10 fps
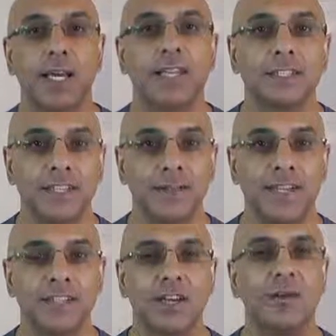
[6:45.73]
and until
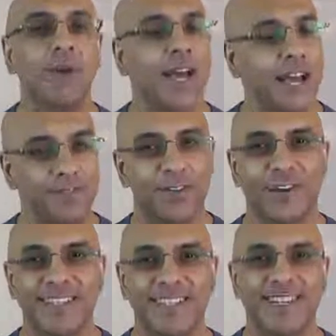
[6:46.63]
next time, have a
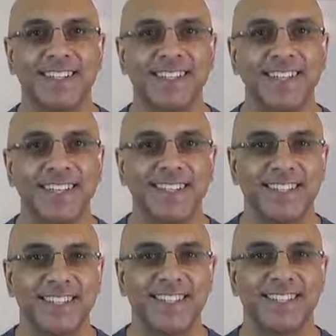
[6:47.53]
great day. See you
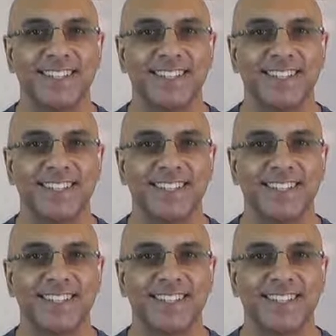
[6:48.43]
later.